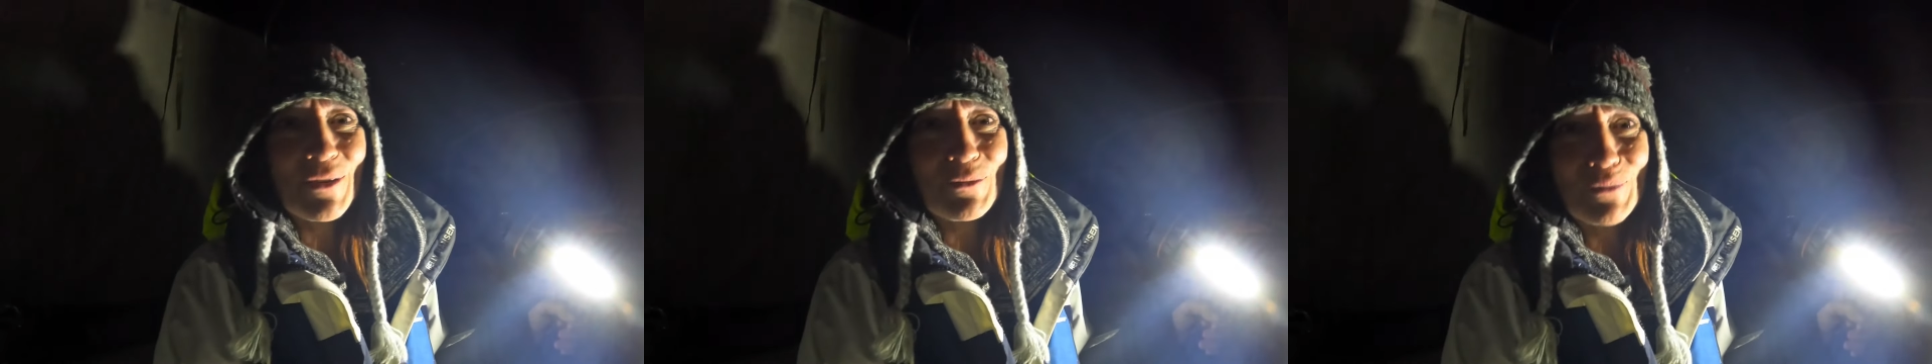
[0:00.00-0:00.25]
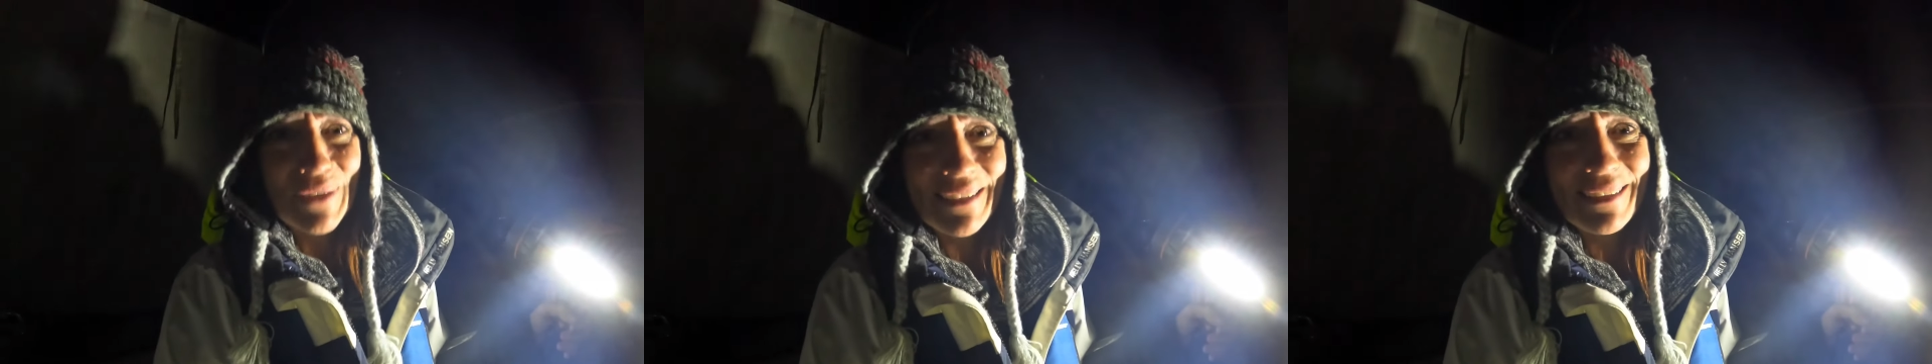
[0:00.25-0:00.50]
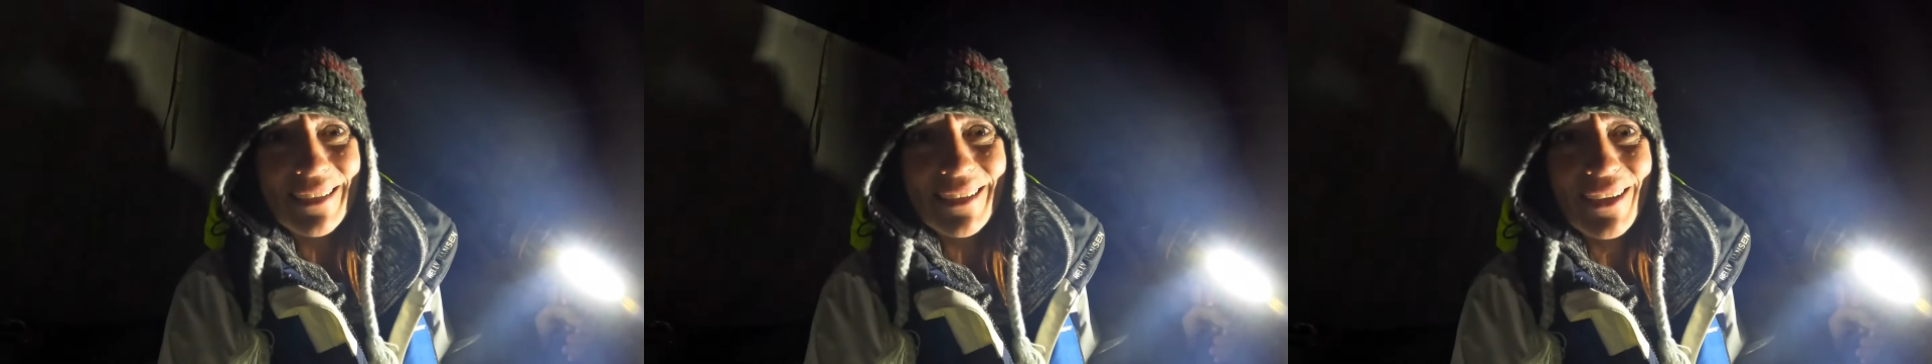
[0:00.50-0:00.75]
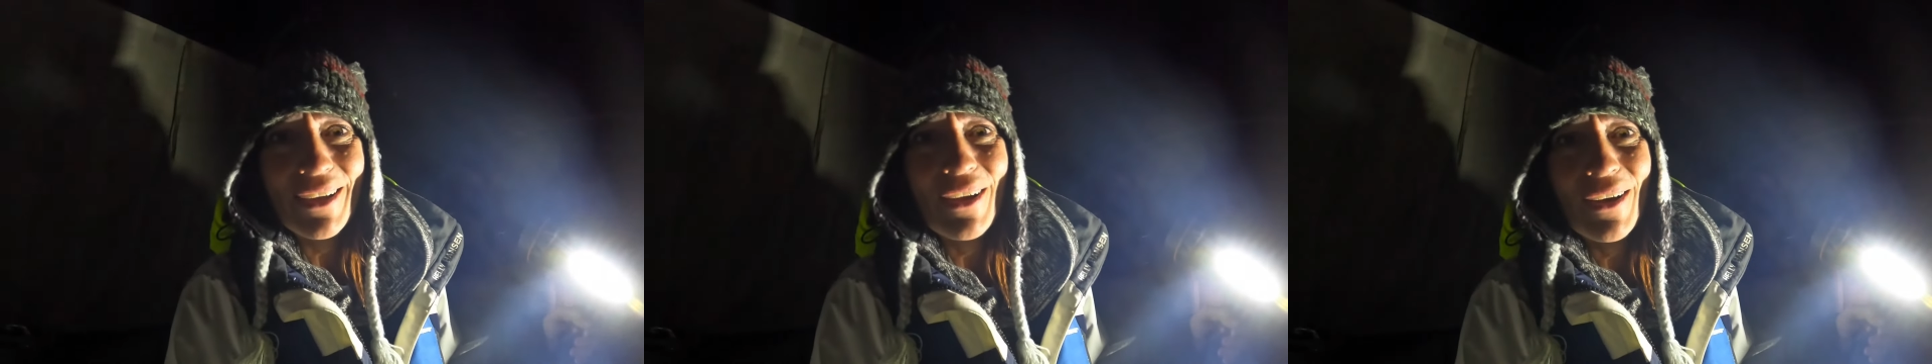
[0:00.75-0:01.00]
in
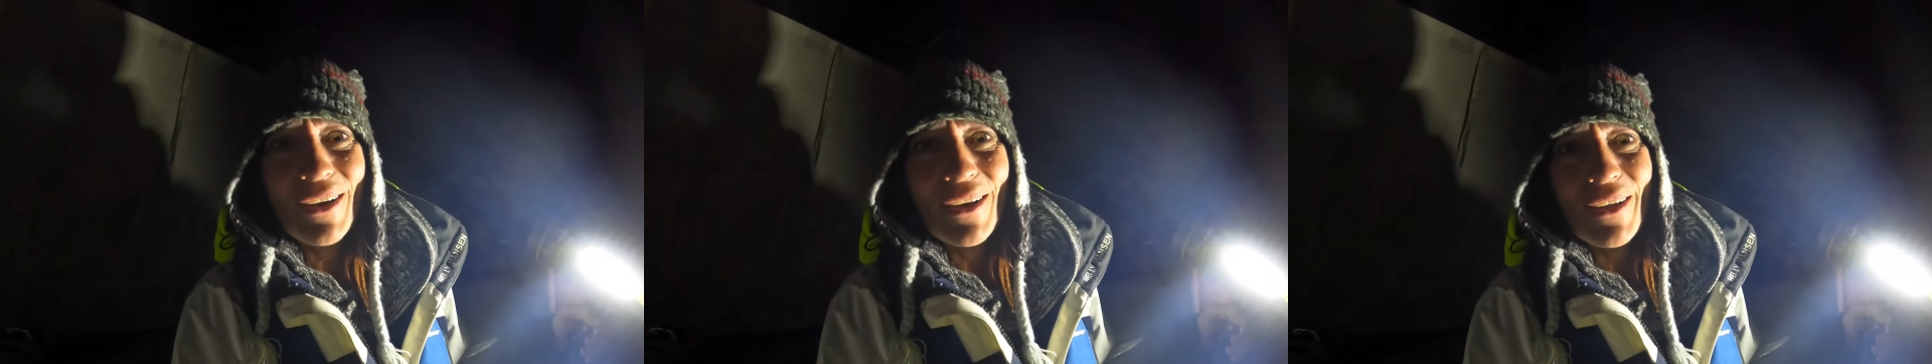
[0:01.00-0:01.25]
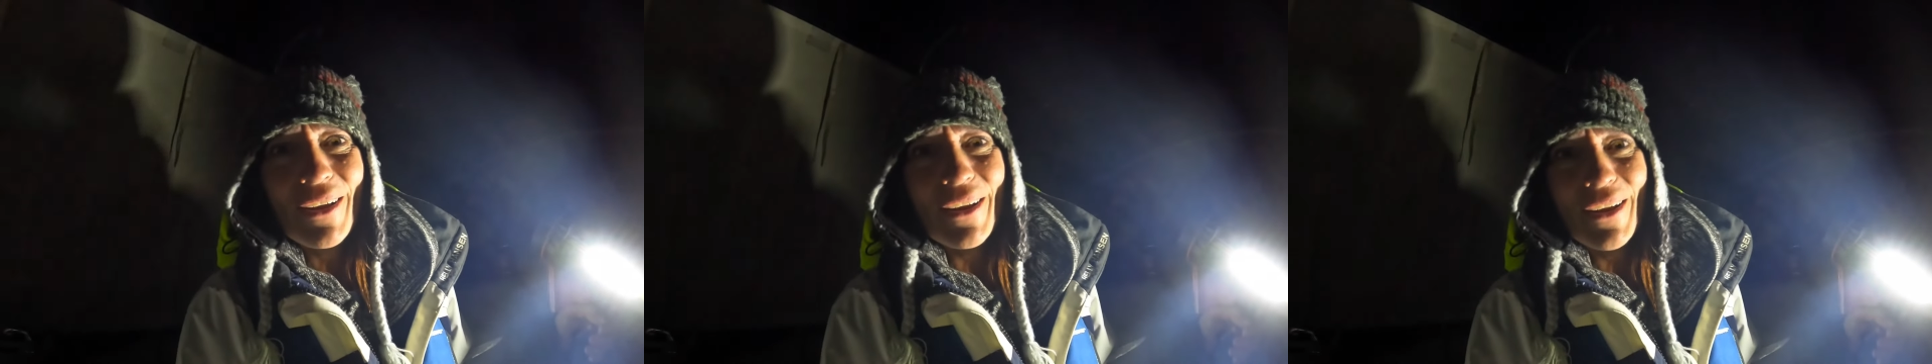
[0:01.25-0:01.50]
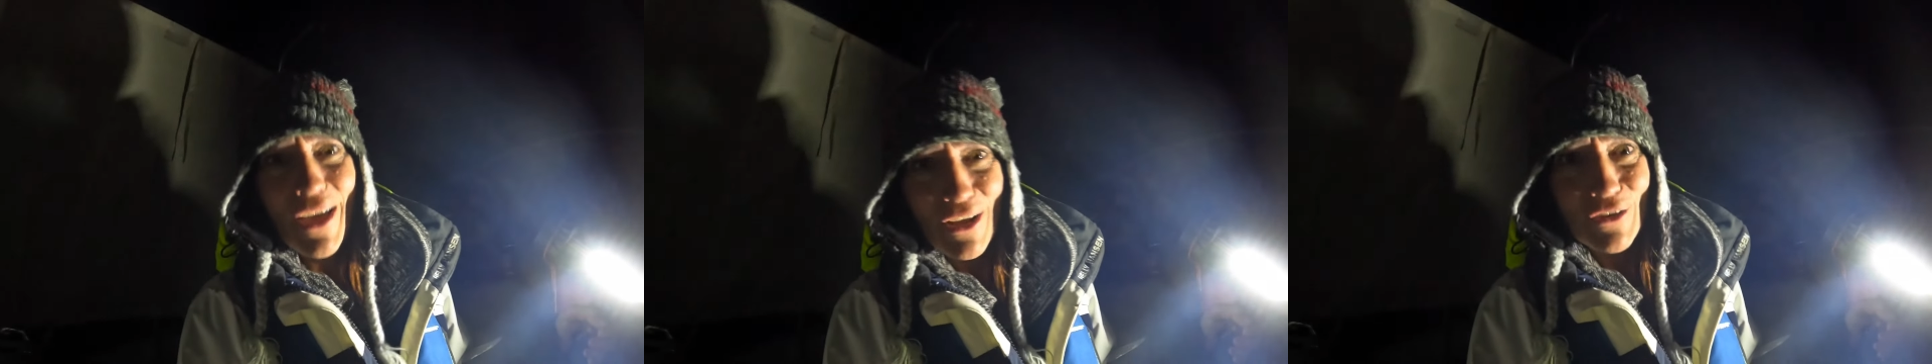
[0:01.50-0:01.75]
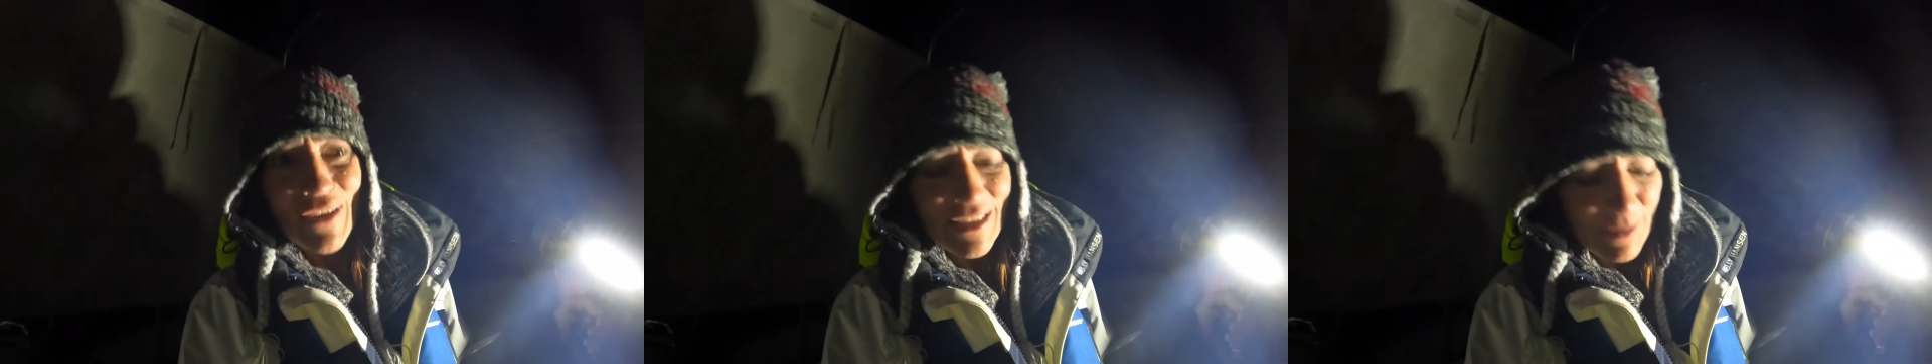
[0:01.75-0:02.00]
really not a great